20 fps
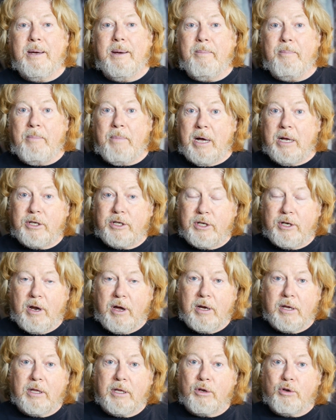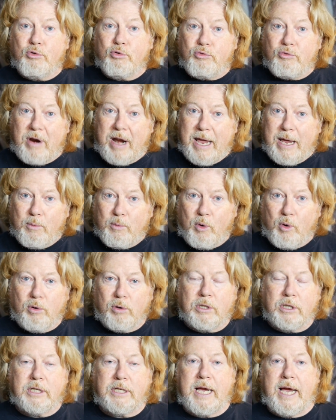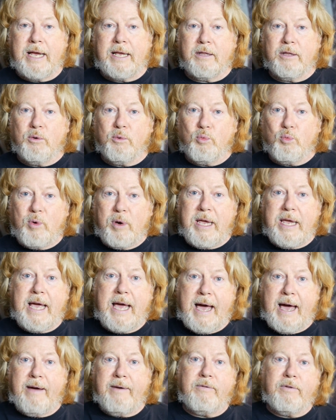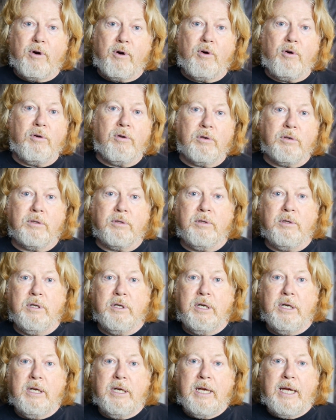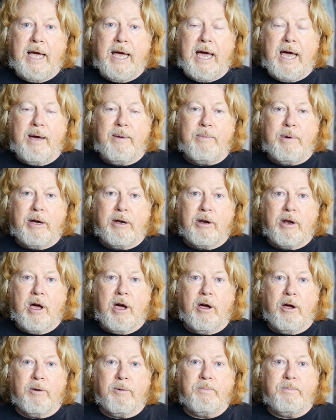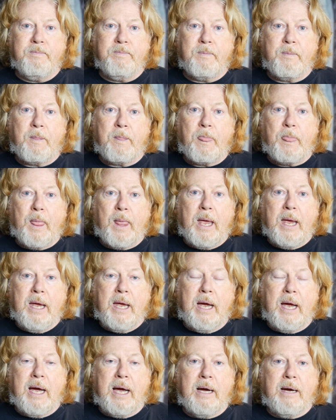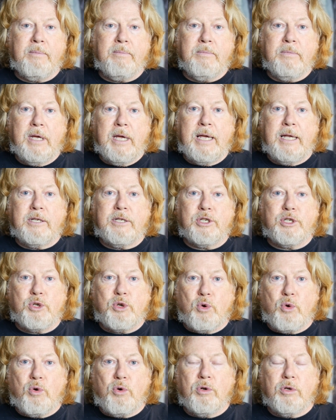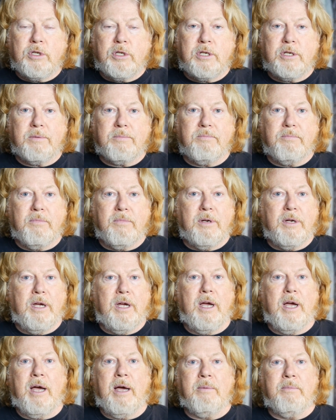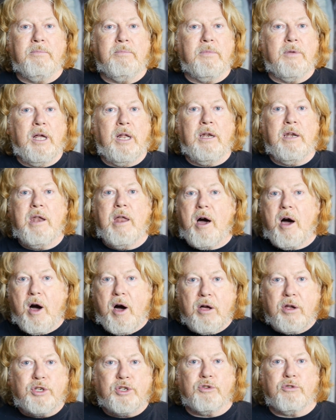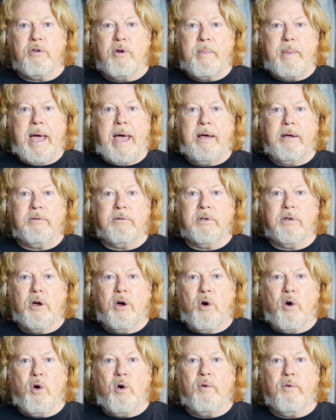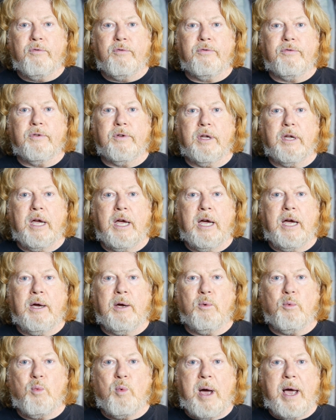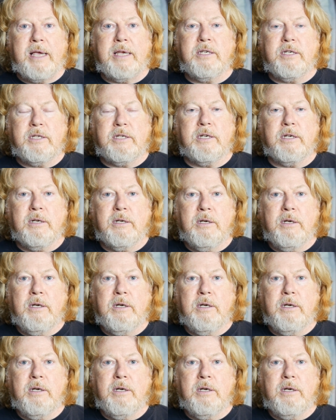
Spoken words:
much like the grey water tank that we have on our motorhome. It stores a larger amount of waste.